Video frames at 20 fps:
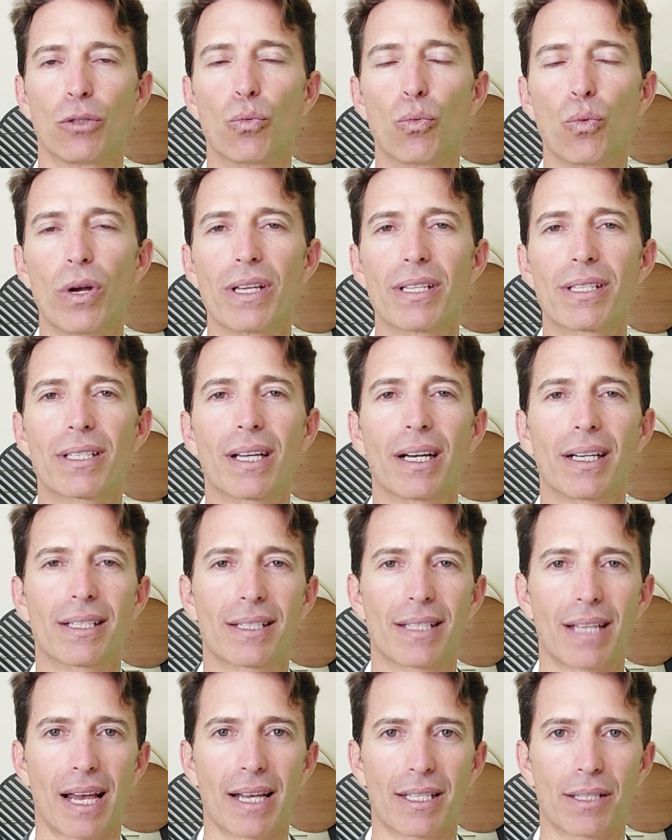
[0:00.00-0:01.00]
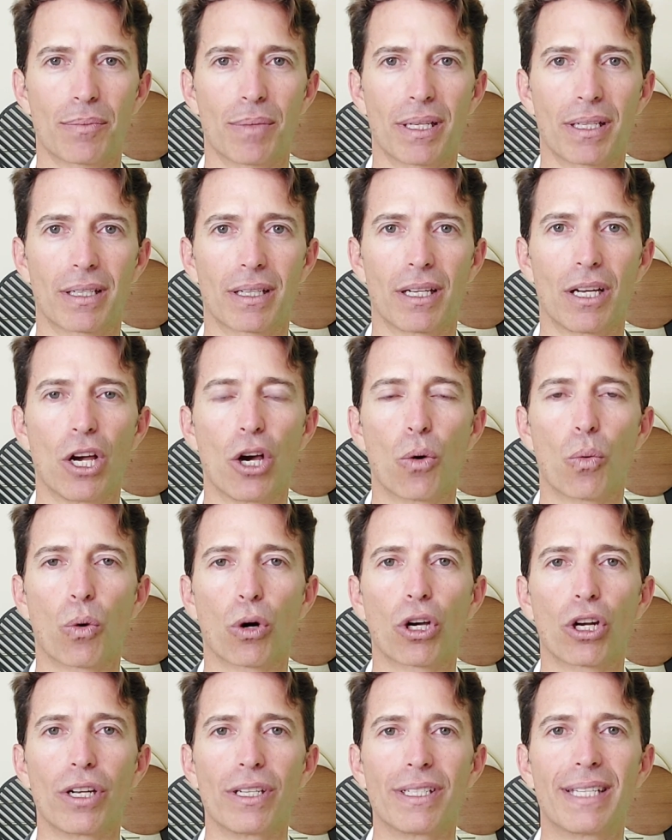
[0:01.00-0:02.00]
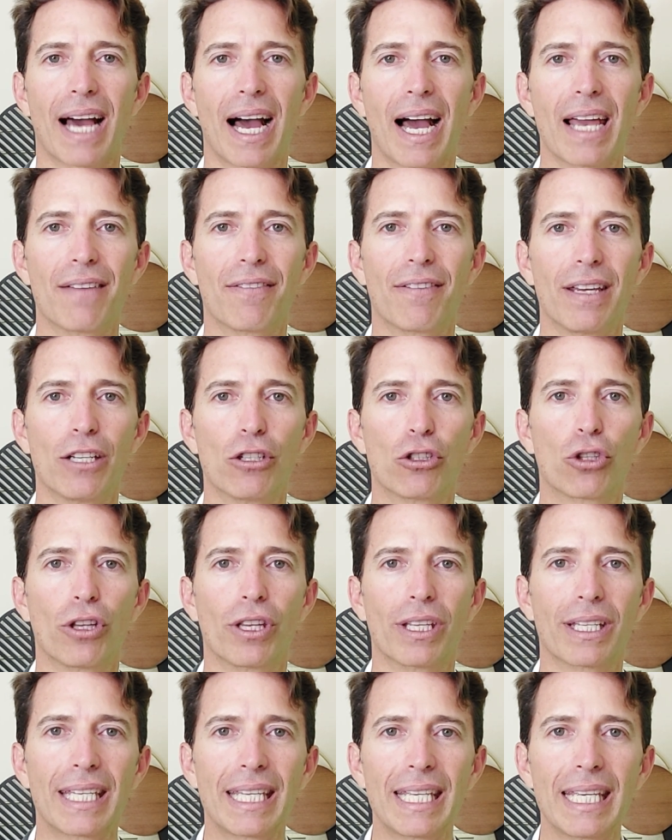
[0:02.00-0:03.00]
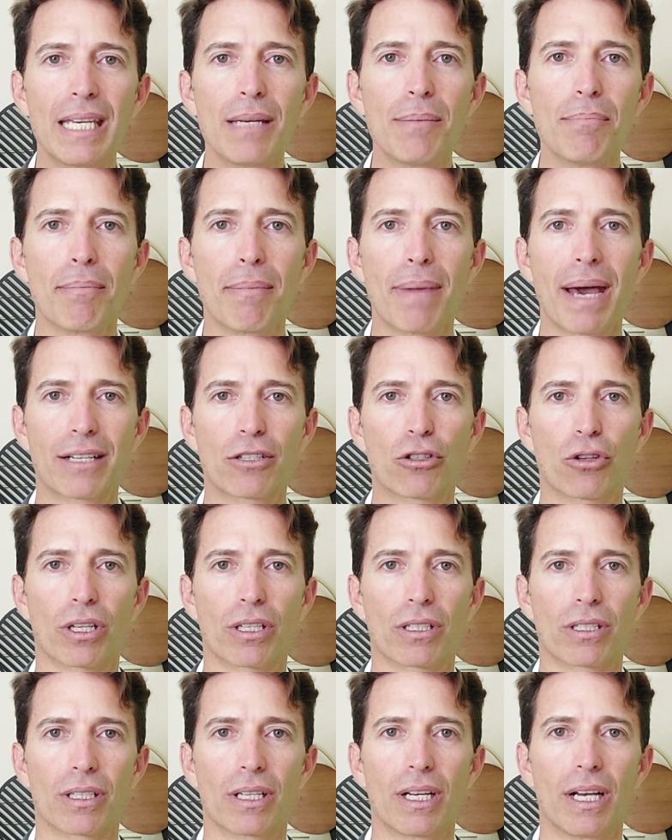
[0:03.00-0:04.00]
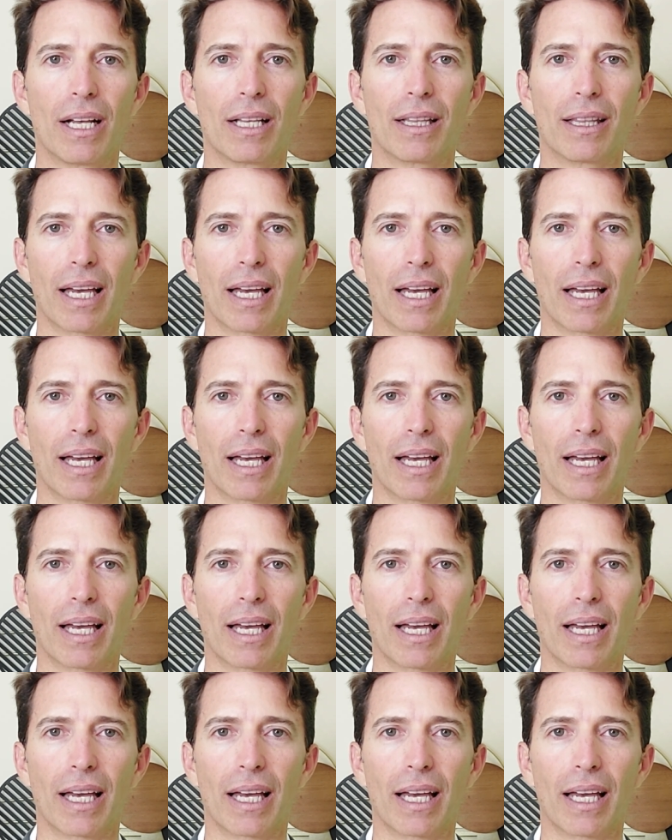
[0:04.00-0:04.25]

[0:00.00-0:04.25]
Risk assessment. We're going to dive into the key metrics